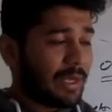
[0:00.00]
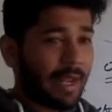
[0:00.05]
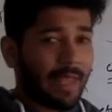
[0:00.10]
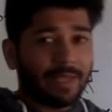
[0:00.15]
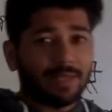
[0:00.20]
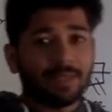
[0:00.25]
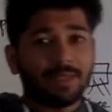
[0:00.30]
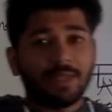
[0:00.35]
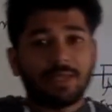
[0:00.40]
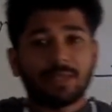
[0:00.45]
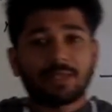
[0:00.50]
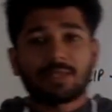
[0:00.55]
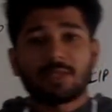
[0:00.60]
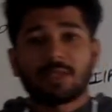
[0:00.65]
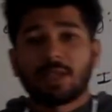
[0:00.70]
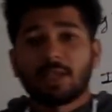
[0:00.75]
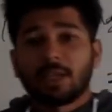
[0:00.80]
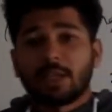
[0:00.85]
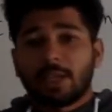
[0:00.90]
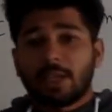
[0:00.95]
like this.
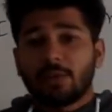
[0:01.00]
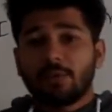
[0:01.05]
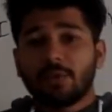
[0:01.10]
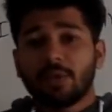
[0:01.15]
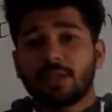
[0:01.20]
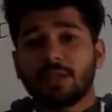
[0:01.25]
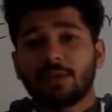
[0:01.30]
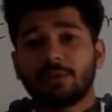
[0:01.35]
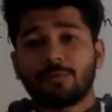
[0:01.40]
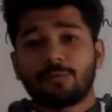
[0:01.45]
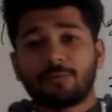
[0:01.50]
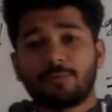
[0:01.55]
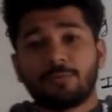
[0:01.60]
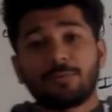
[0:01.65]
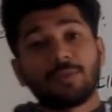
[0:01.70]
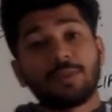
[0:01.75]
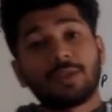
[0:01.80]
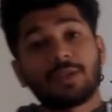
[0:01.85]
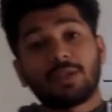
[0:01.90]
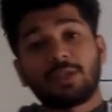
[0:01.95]
Even if
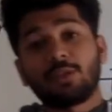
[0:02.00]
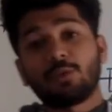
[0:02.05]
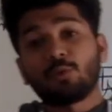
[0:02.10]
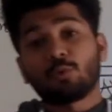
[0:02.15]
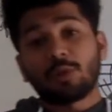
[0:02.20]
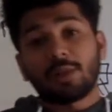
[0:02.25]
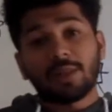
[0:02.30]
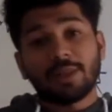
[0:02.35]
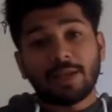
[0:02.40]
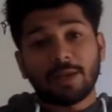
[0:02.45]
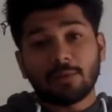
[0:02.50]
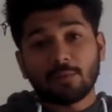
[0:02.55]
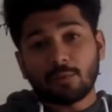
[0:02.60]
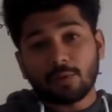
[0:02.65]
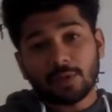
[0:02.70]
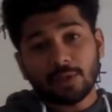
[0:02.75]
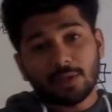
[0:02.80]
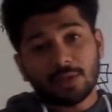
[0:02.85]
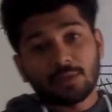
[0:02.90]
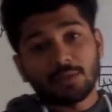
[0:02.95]
the neural
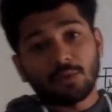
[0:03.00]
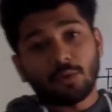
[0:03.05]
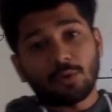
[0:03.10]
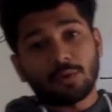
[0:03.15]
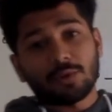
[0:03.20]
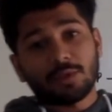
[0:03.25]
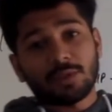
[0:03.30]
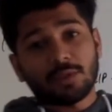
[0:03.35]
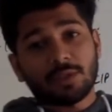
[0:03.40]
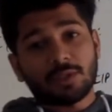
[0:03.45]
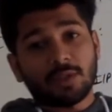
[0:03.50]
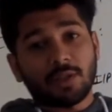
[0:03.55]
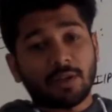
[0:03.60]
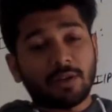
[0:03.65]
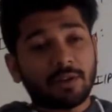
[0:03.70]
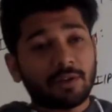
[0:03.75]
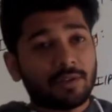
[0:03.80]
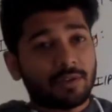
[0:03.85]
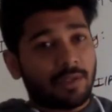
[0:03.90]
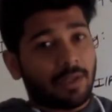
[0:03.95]
network is not
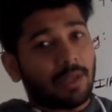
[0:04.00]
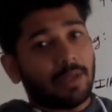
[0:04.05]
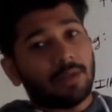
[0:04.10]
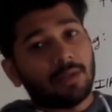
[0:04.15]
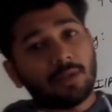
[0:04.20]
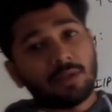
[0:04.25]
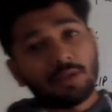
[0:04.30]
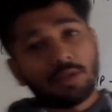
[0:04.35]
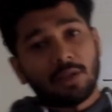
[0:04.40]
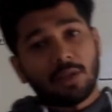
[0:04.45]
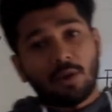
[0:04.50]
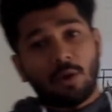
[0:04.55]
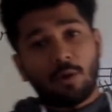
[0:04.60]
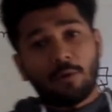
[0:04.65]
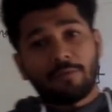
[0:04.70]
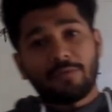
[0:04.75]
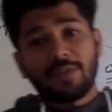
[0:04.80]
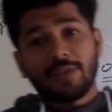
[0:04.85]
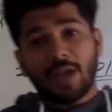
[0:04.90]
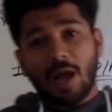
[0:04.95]
certain
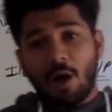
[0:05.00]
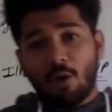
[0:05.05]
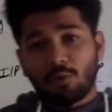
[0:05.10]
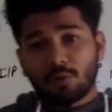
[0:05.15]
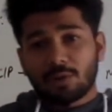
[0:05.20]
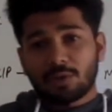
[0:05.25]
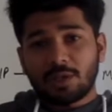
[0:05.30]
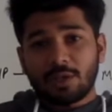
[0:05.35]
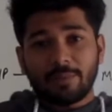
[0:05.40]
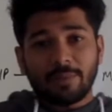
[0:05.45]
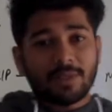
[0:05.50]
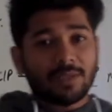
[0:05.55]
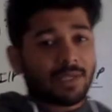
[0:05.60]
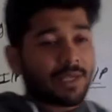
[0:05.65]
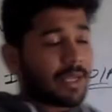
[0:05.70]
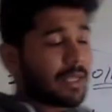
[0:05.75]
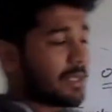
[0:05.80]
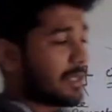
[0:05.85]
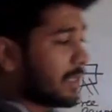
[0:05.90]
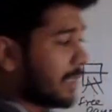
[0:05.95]
of the outcome, it
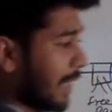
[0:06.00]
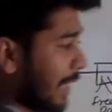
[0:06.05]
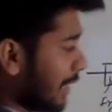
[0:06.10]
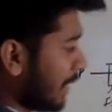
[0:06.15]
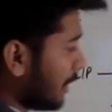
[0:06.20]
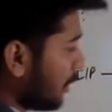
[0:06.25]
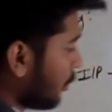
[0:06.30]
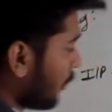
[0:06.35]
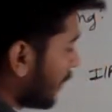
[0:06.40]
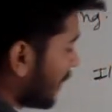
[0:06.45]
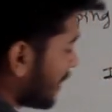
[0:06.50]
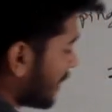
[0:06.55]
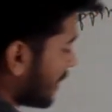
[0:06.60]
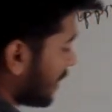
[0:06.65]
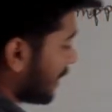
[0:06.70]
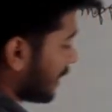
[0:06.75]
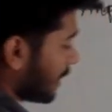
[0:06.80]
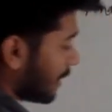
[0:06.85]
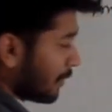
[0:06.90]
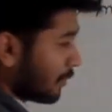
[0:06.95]
can tell you with a
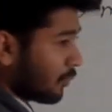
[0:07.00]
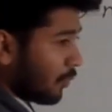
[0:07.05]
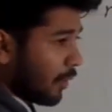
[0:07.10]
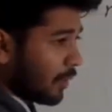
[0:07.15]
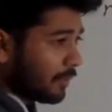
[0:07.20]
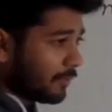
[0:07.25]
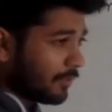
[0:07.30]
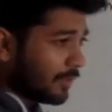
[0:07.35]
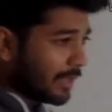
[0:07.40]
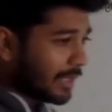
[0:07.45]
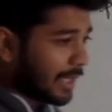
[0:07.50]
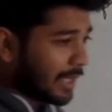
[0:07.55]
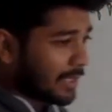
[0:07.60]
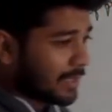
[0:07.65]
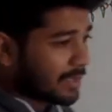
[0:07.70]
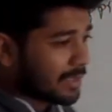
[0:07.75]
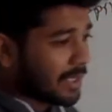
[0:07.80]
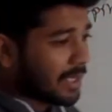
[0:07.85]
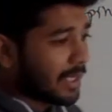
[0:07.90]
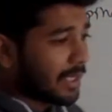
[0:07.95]
certain
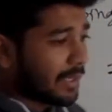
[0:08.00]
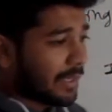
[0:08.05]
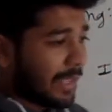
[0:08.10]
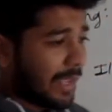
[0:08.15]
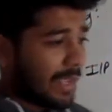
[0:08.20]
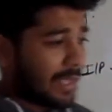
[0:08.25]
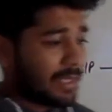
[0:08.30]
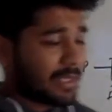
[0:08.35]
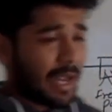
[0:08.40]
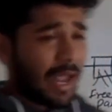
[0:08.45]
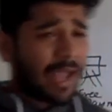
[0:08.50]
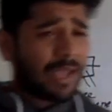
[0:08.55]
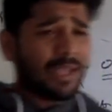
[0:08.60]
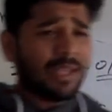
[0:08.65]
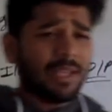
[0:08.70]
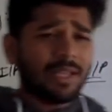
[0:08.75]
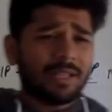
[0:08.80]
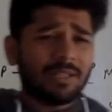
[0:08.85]
confidence that I'm